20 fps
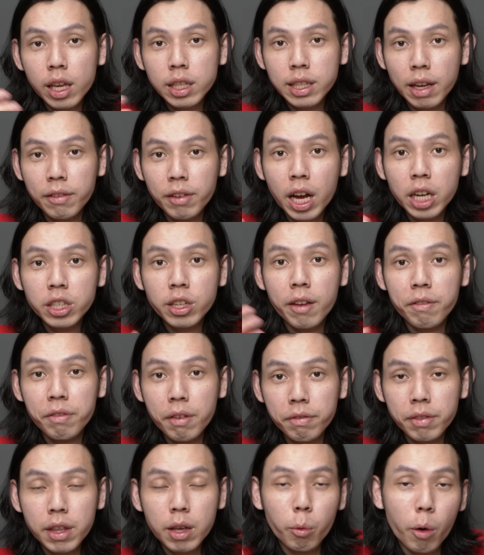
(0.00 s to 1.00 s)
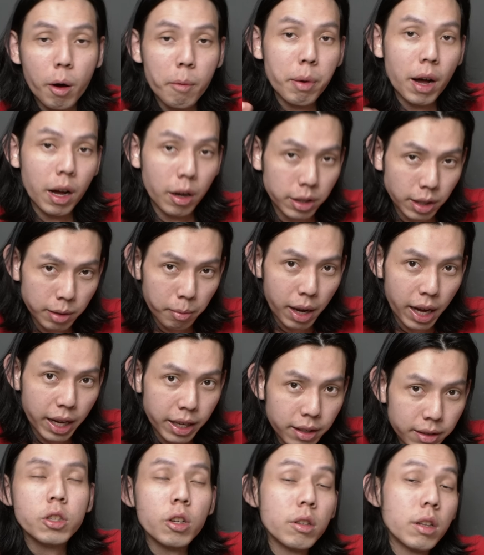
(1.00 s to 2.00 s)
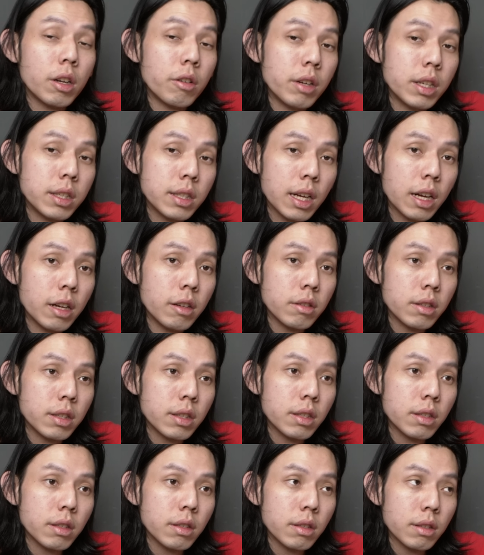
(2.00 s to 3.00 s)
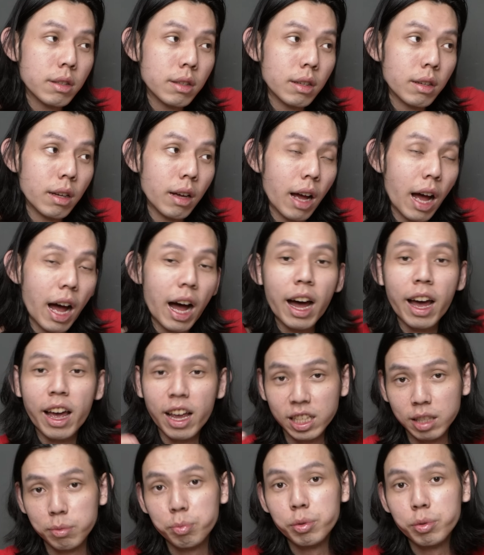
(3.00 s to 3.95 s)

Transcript: 750W power supply. So the results are as